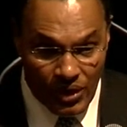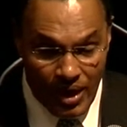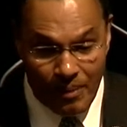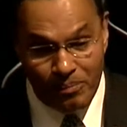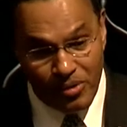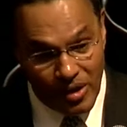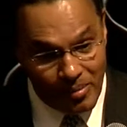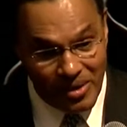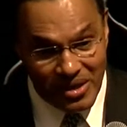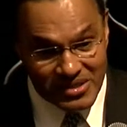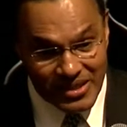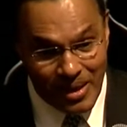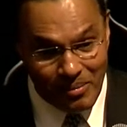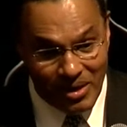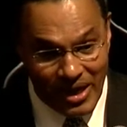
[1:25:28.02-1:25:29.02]
and put them in the
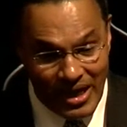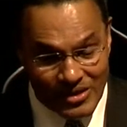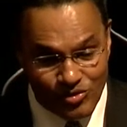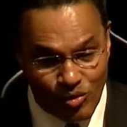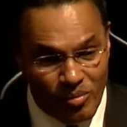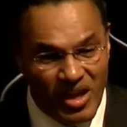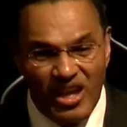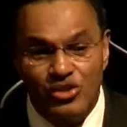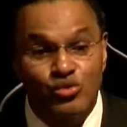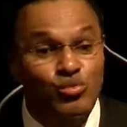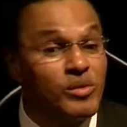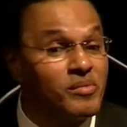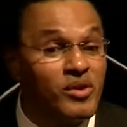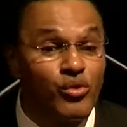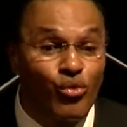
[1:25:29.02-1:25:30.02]
same classroom is,
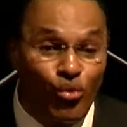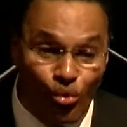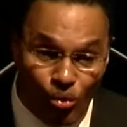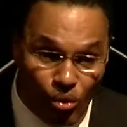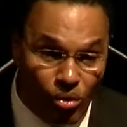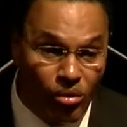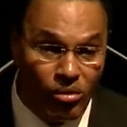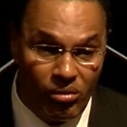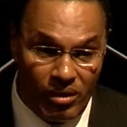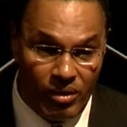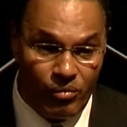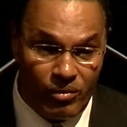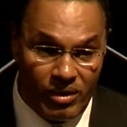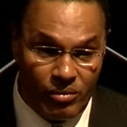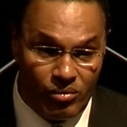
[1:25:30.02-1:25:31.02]
would be cruel.
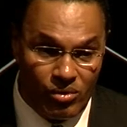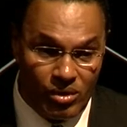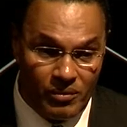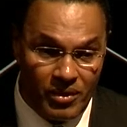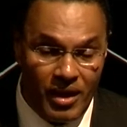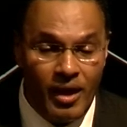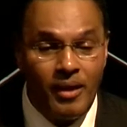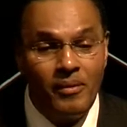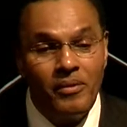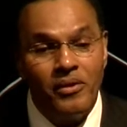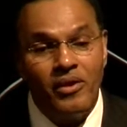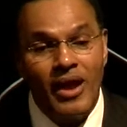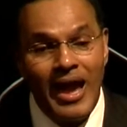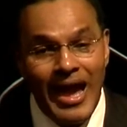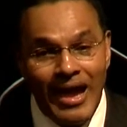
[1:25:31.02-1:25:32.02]
It really would.
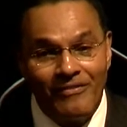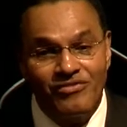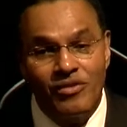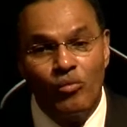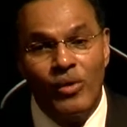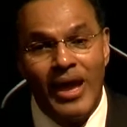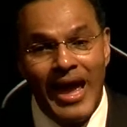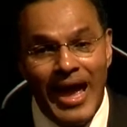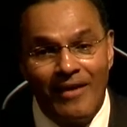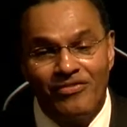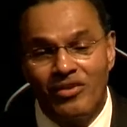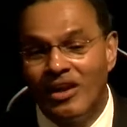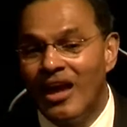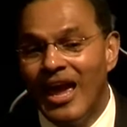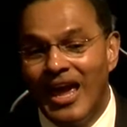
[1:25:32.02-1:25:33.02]
You have to, we have
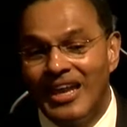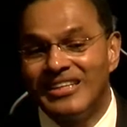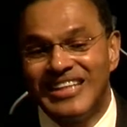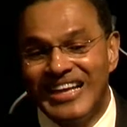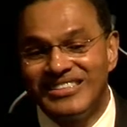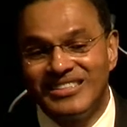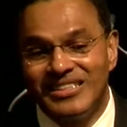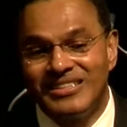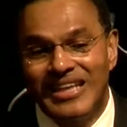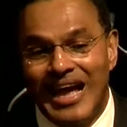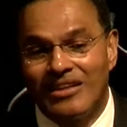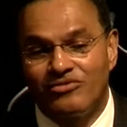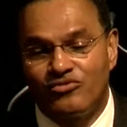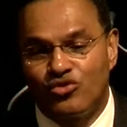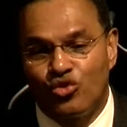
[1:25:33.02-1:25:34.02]
to, and that's just
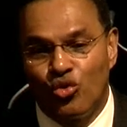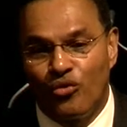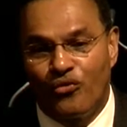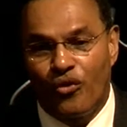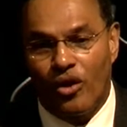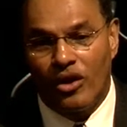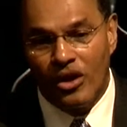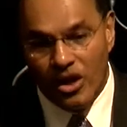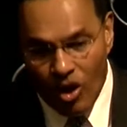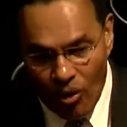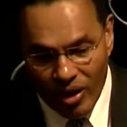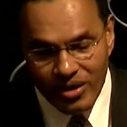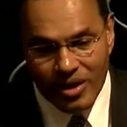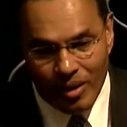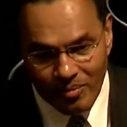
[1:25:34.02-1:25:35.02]
not true for
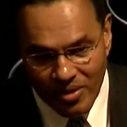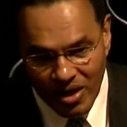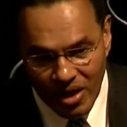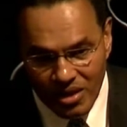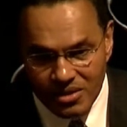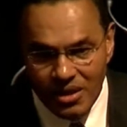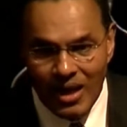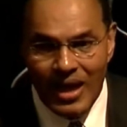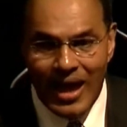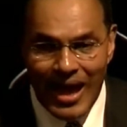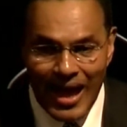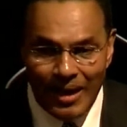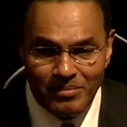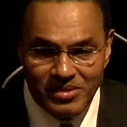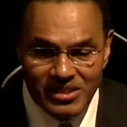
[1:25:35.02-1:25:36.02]
low-income kids,
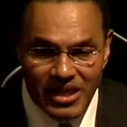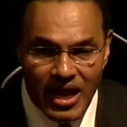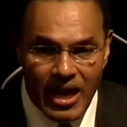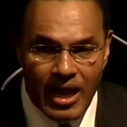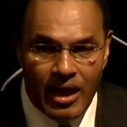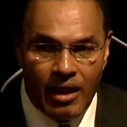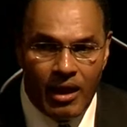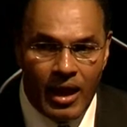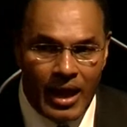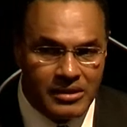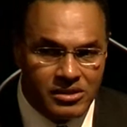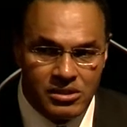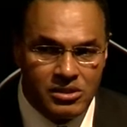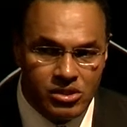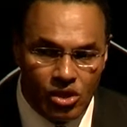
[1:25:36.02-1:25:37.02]
I'm saying, I
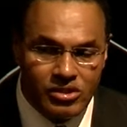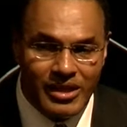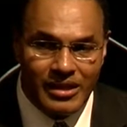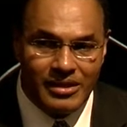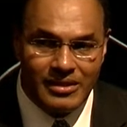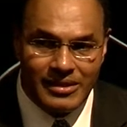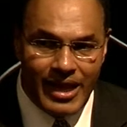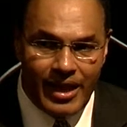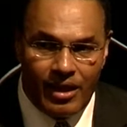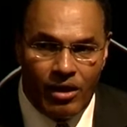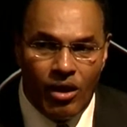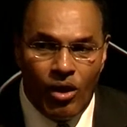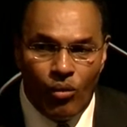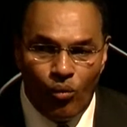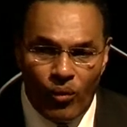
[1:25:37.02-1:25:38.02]
just looked at the
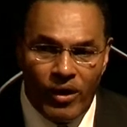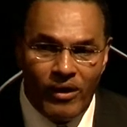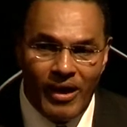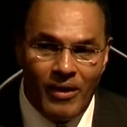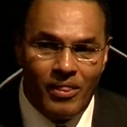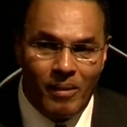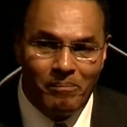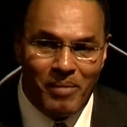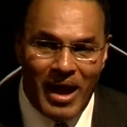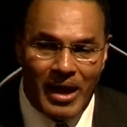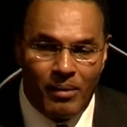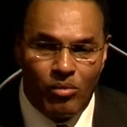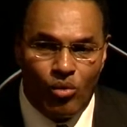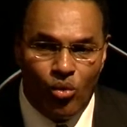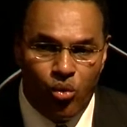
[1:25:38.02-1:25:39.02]
data, we're in the
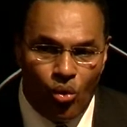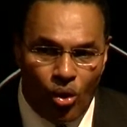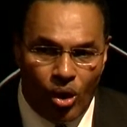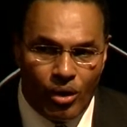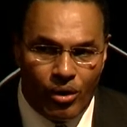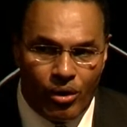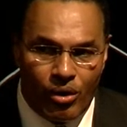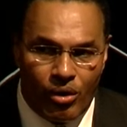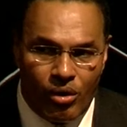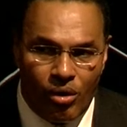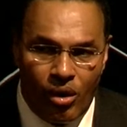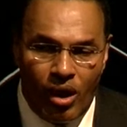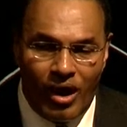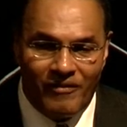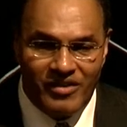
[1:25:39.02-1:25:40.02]
bottom
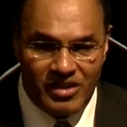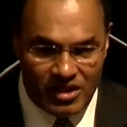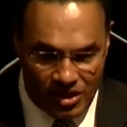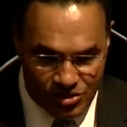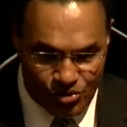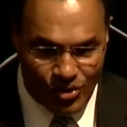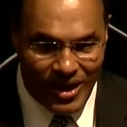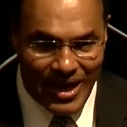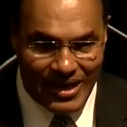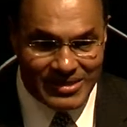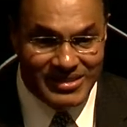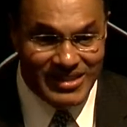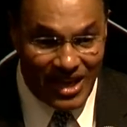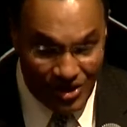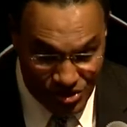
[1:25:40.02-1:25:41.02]
quarter of
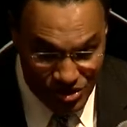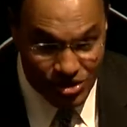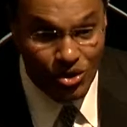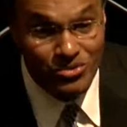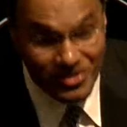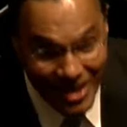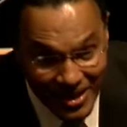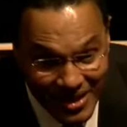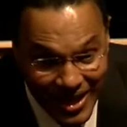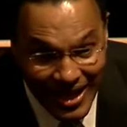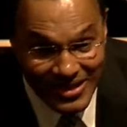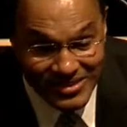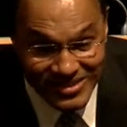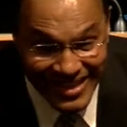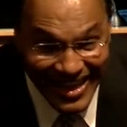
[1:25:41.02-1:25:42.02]
industrialized nations on
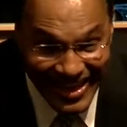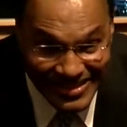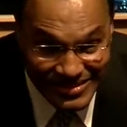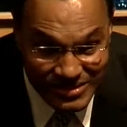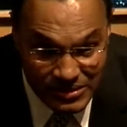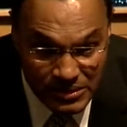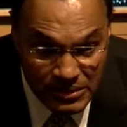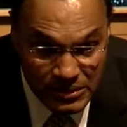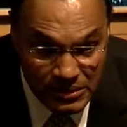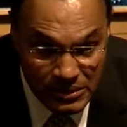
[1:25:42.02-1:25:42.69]
standardized tests